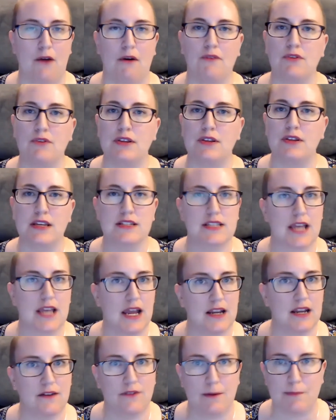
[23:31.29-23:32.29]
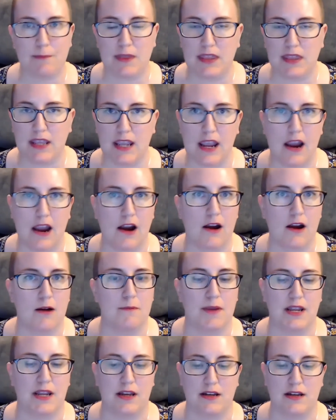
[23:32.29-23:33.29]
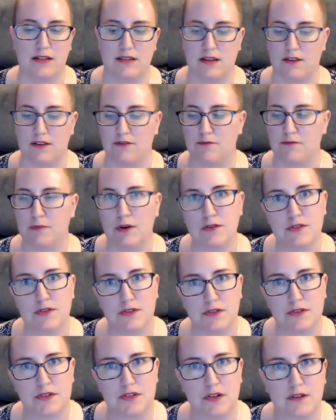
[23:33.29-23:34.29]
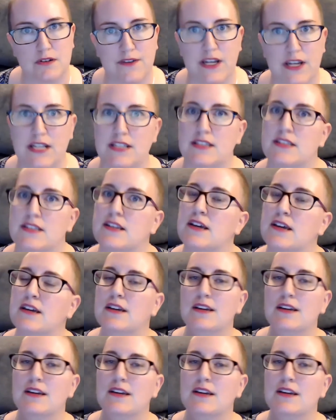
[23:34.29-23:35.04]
Everything's kind of up in the air because of postal service,